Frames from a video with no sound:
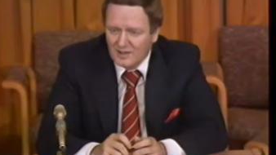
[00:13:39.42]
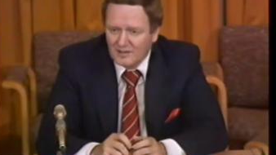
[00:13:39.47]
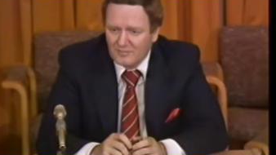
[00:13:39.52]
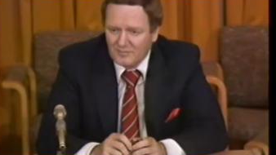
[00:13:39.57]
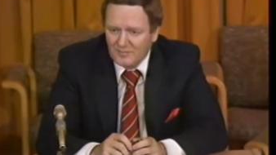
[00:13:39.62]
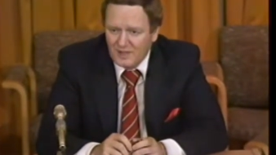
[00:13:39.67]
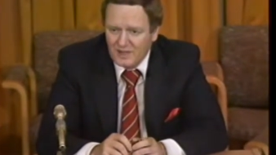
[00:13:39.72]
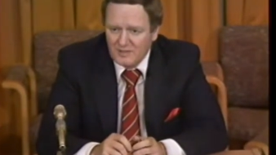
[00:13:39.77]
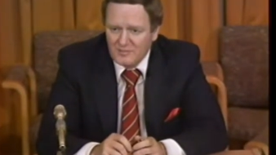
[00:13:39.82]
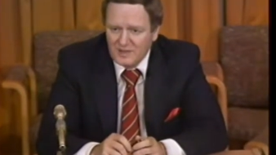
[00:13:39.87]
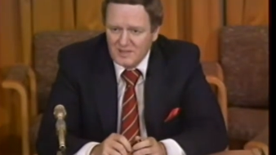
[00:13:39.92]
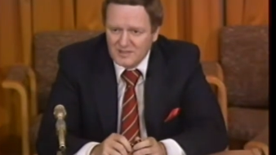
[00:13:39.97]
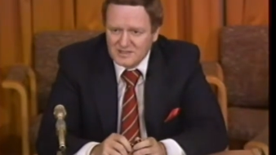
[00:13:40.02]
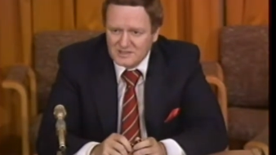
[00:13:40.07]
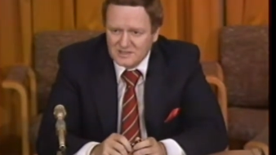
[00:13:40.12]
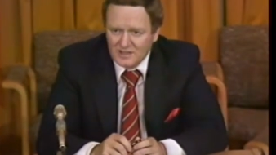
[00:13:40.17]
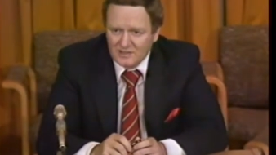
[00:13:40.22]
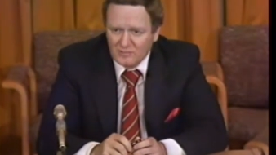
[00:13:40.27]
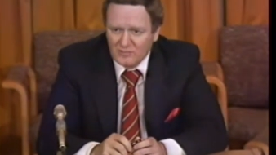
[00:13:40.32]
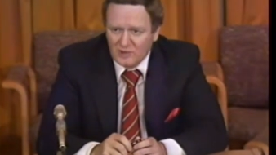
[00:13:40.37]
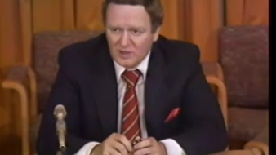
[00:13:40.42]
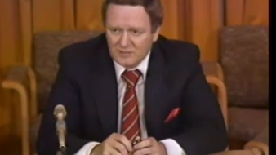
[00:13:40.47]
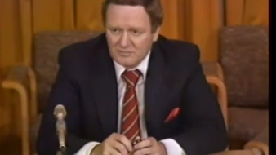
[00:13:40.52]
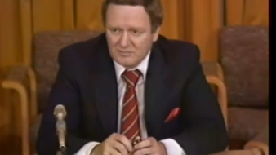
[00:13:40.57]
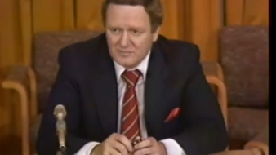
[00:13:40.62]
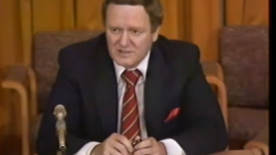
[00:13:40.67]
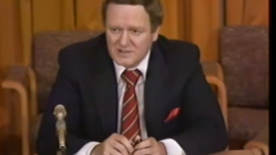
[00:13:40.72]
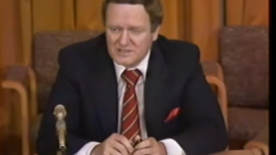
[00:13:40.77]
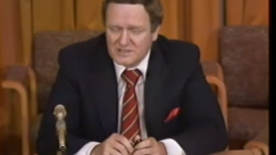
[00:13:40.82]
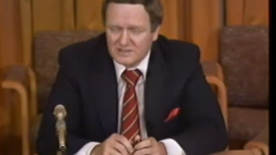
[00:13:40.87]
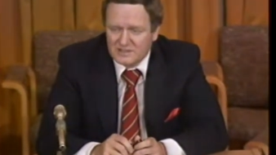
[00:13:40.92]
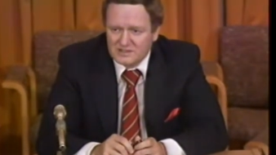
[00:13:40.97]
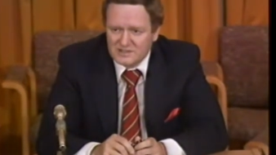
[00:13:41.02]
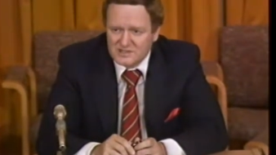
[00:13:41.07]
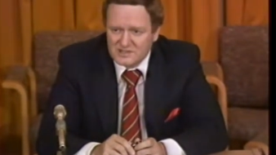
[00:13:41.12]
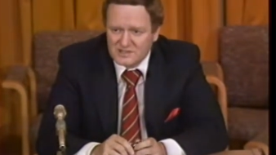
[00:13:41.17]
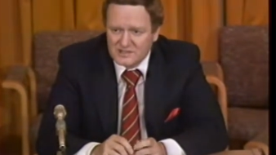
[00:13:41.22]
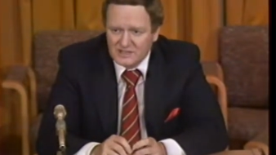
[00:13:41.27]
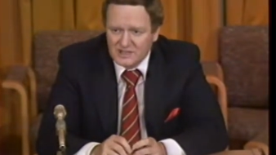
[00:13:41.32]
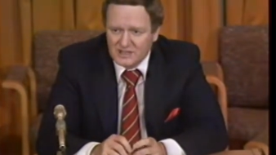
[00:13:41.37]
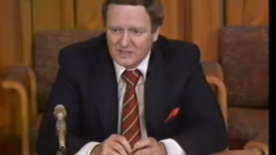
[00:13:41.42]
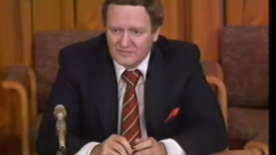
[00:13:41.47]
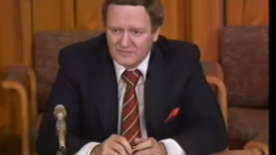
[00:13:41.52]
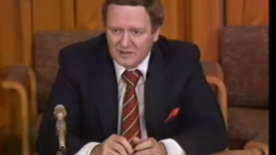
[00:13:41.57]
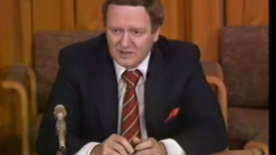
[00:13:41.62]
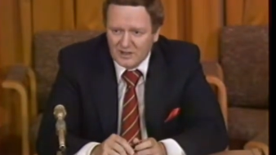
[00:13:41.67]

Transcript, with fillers: May be somewhat misconceived.